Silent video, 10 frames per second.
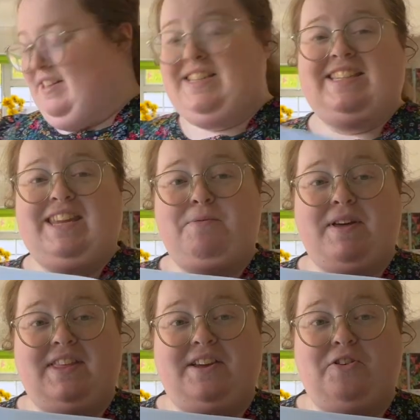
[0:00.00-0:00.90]
To see where
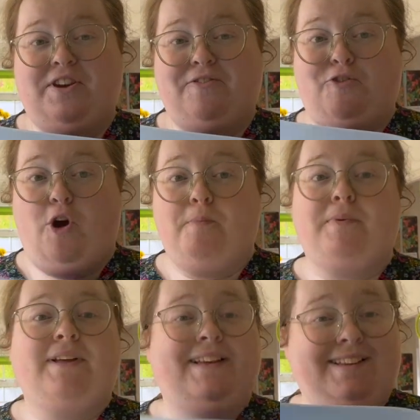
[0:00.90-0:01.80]
they got it from,
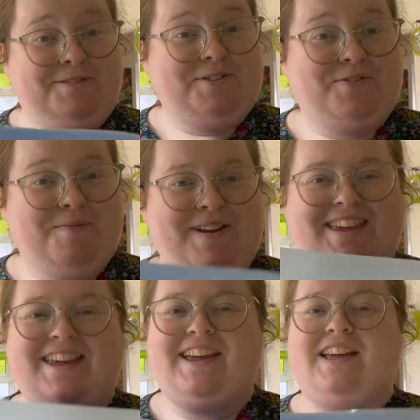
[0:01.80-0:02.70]
and it was from
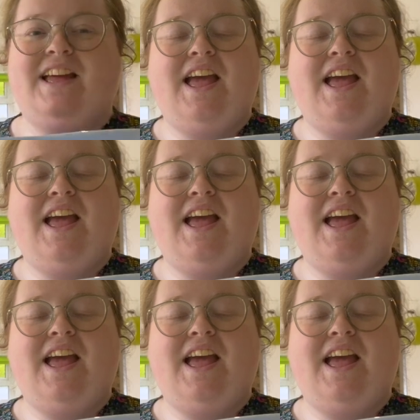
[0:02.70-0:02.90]
IKEA.